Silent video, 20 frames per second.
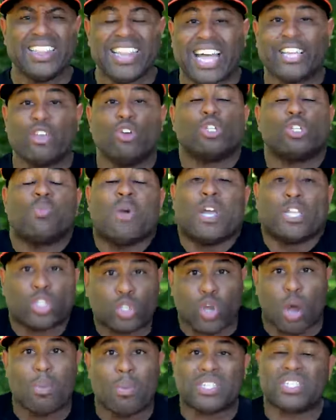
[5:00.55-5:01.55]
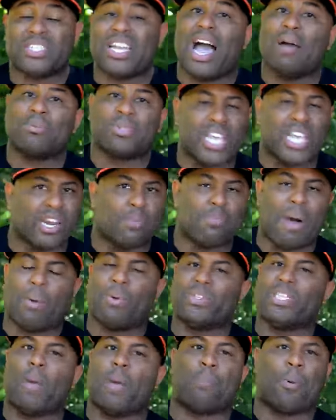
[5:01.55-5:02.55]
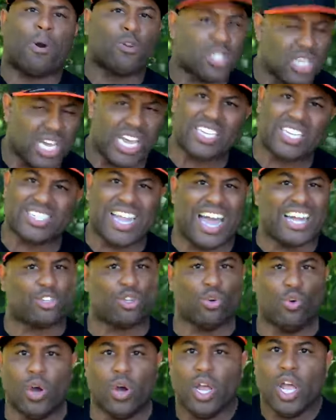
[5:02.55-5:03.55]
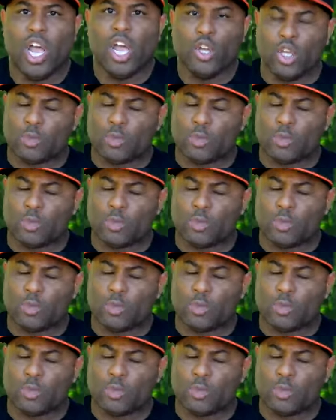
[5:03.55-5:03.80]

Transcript: Like you spend so much time thinking about what that person is not doing.